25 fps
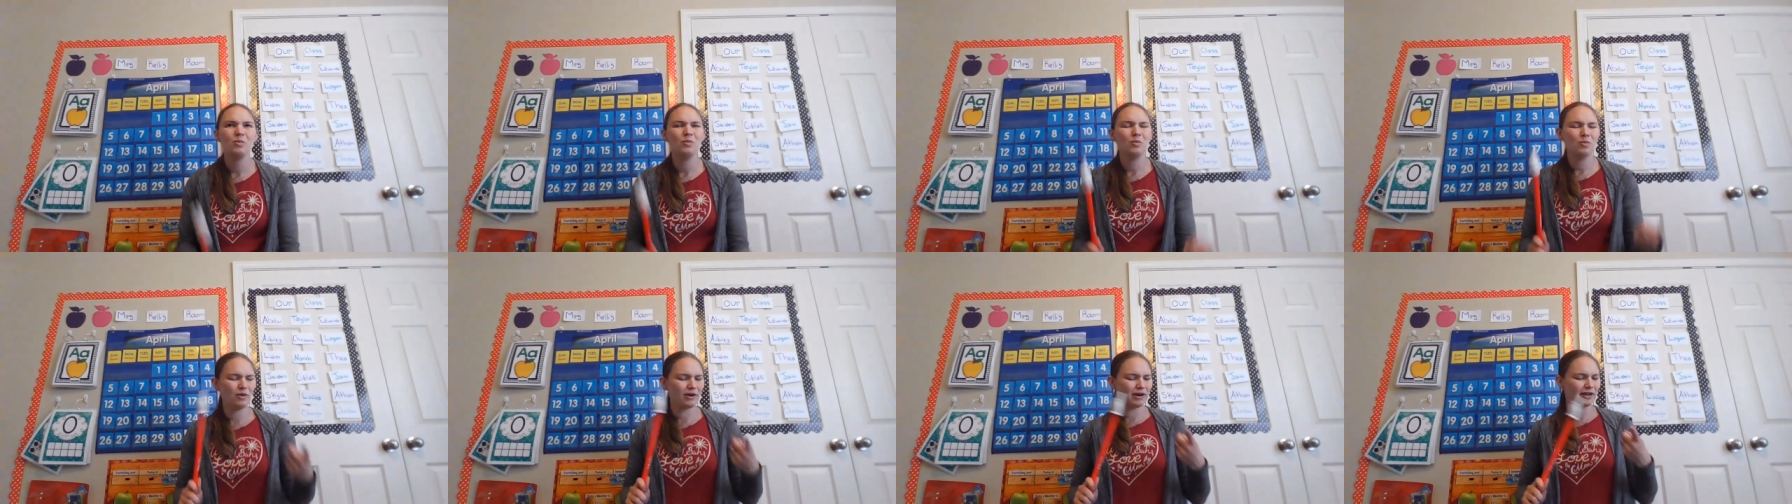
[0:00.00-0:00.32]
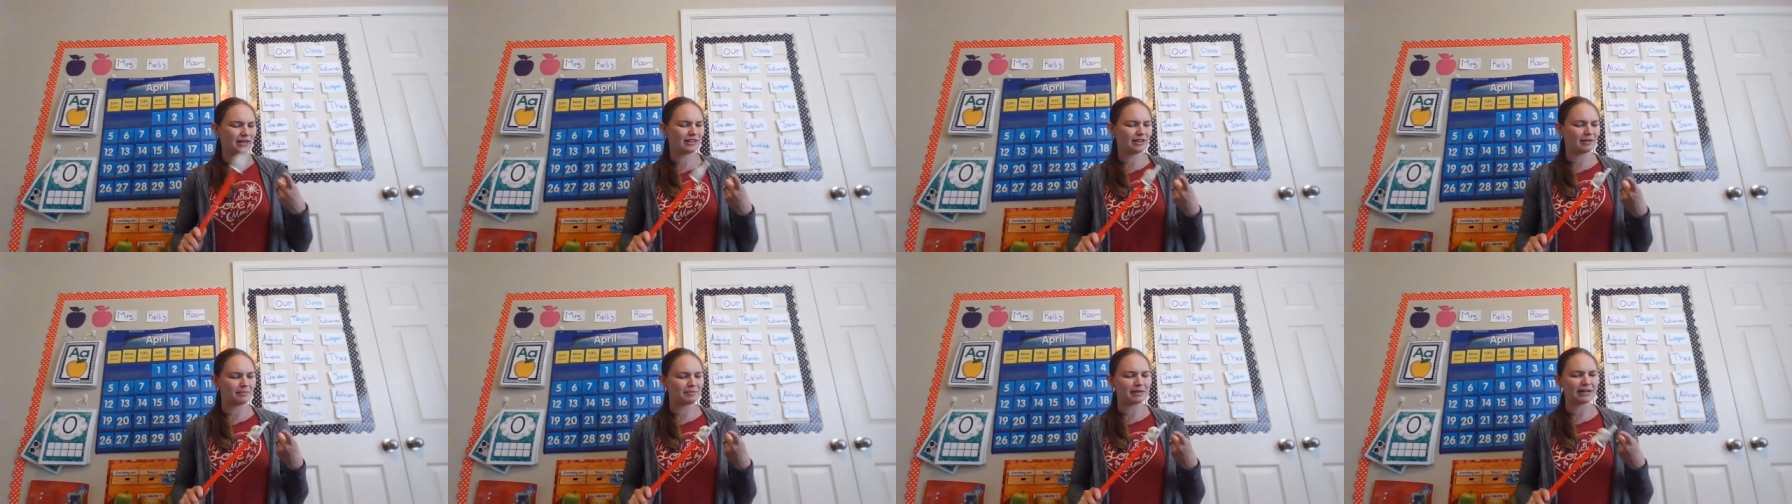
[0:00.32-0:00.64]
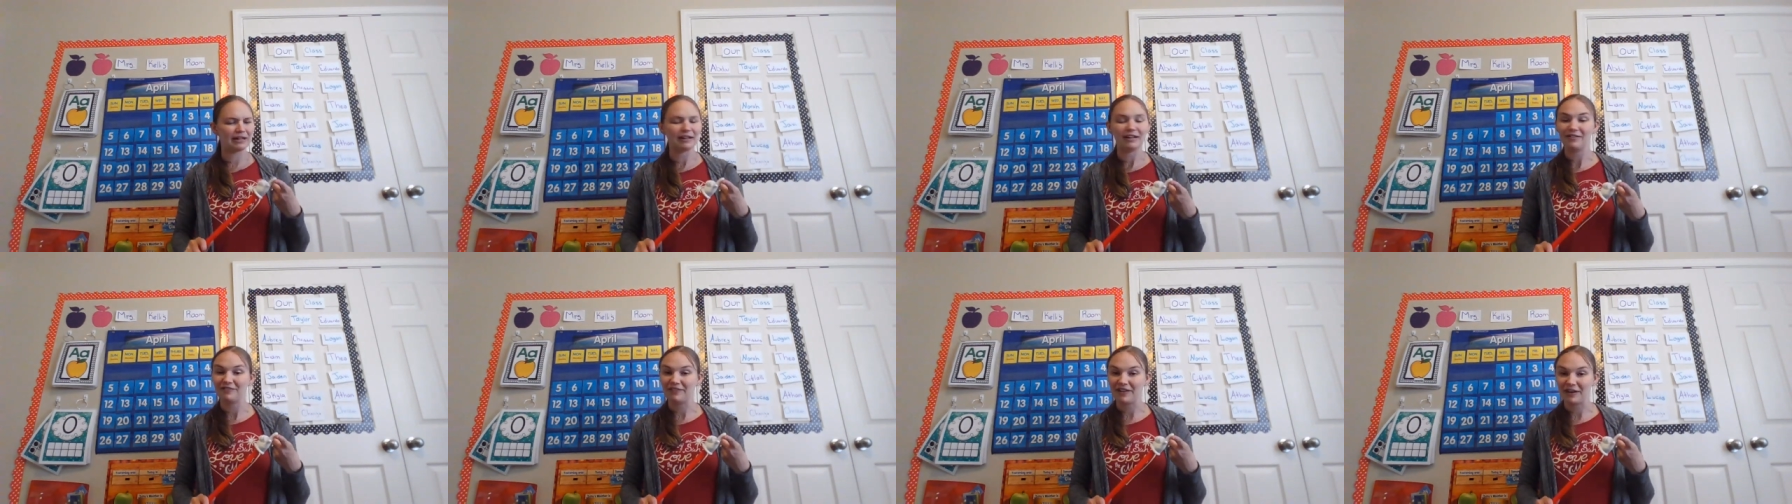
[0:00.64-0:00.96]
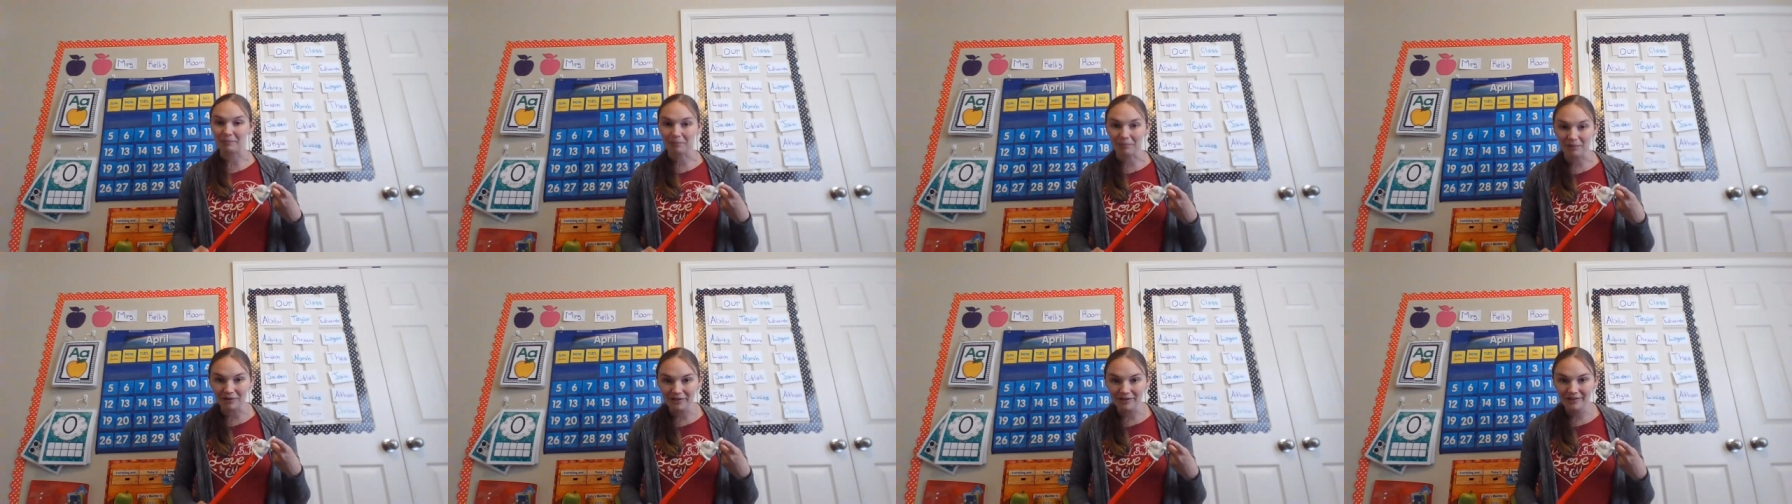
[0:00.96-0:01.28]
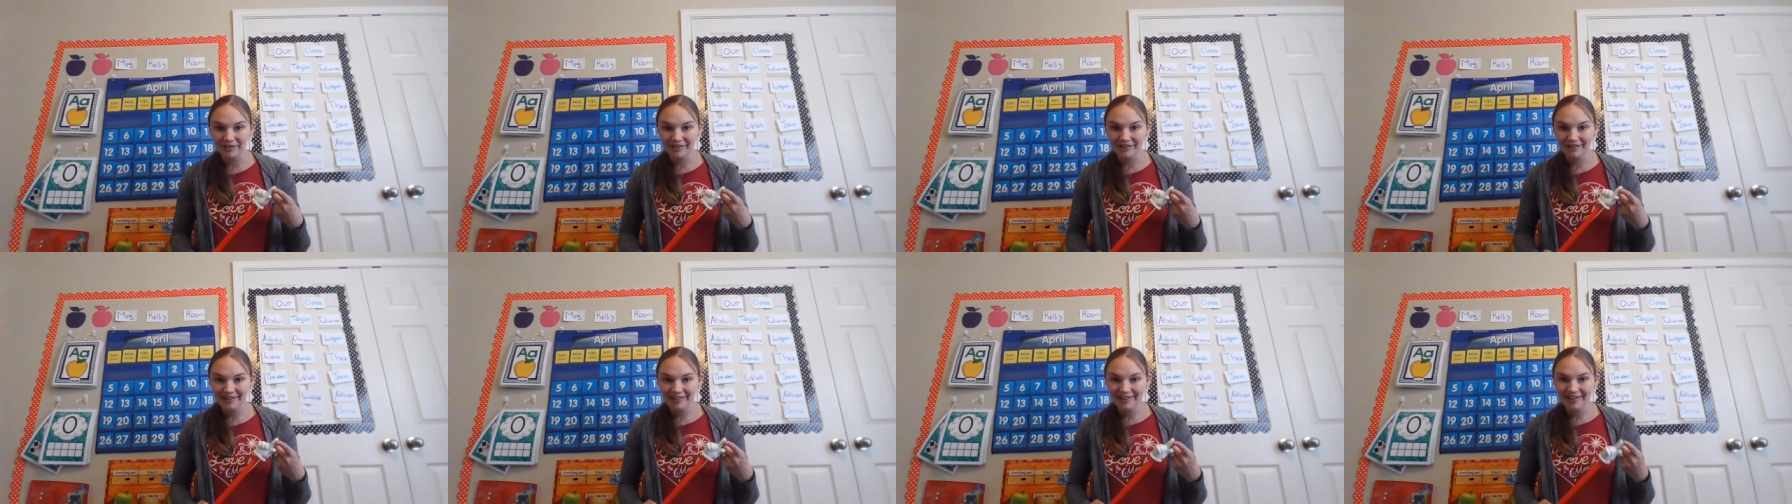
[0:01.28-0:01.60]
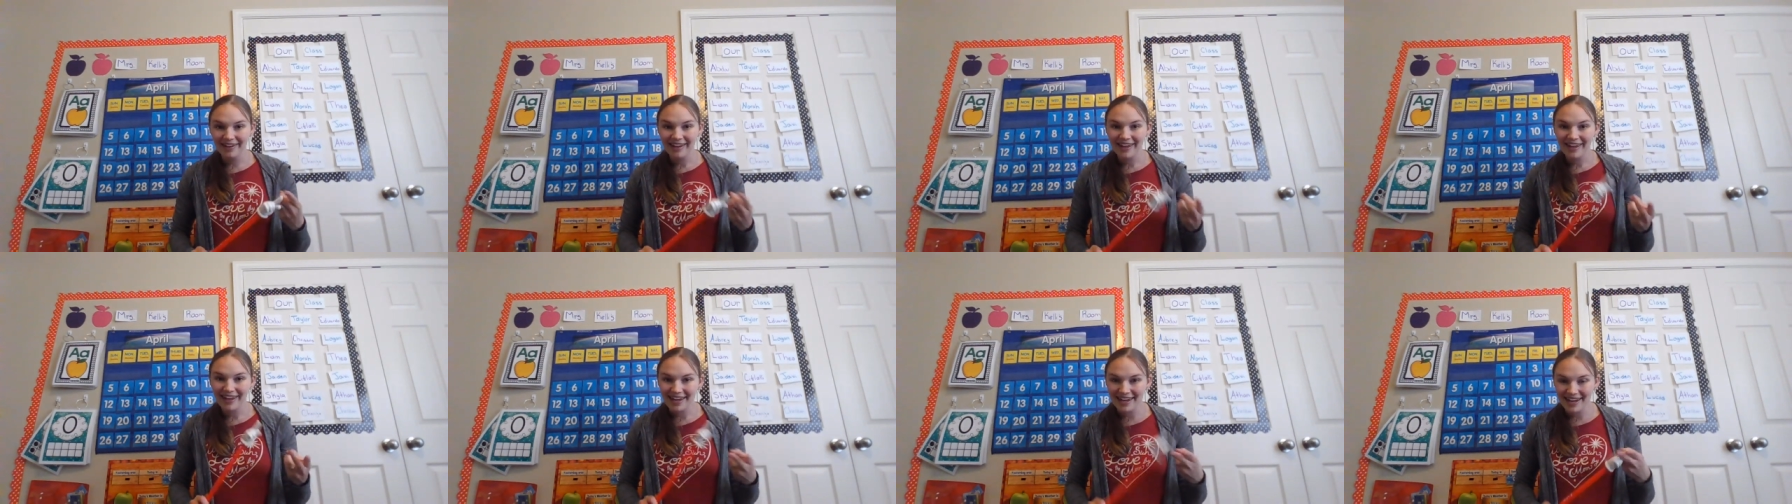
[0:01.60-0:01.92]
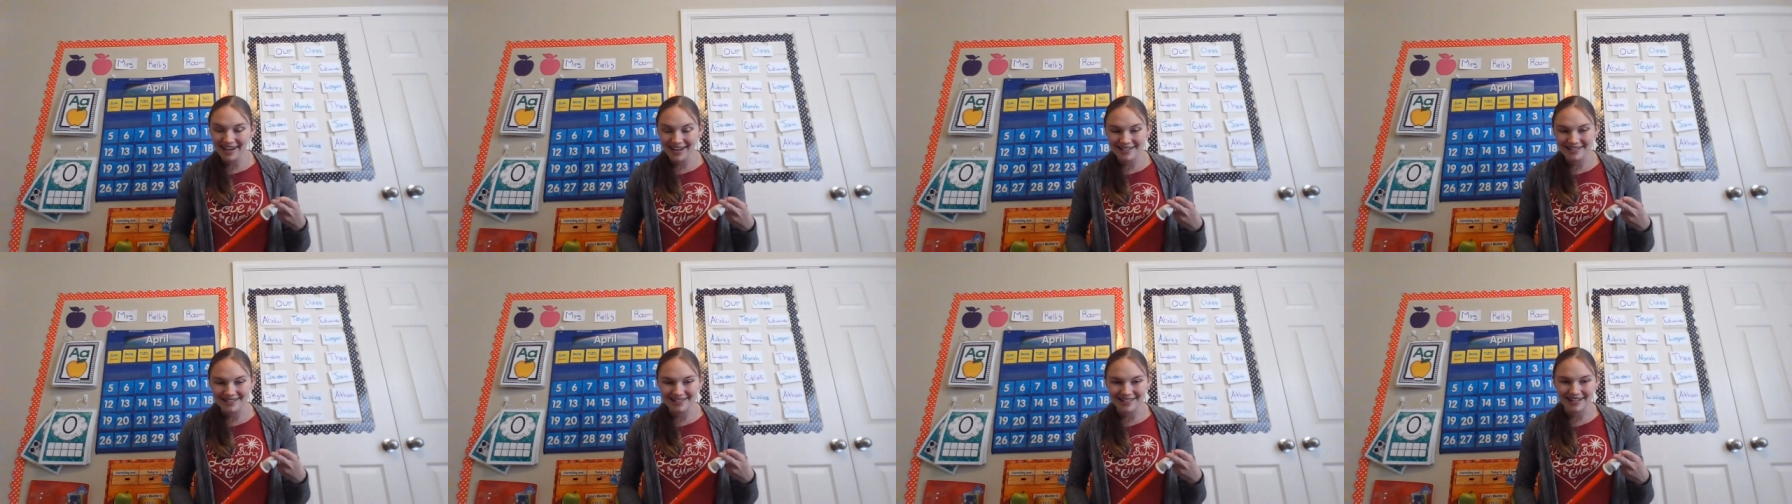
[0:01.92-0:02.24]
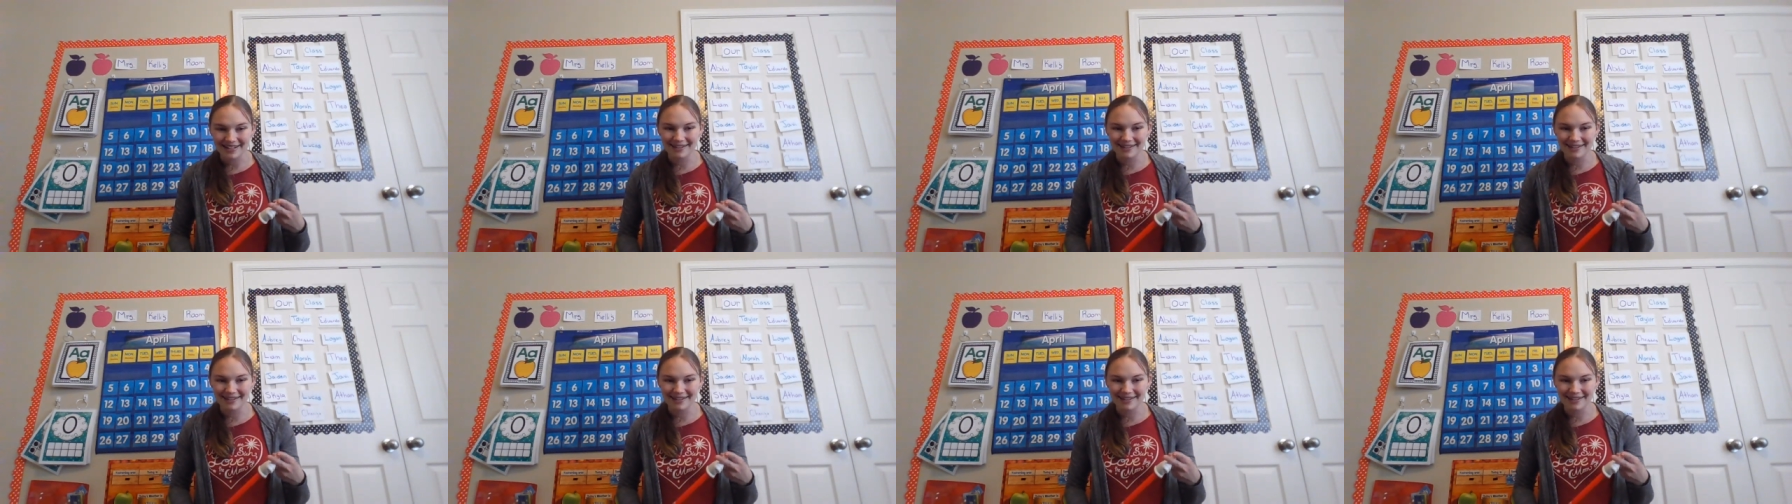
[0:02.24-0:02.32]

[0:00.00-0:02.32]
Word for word: We're in the middle of April and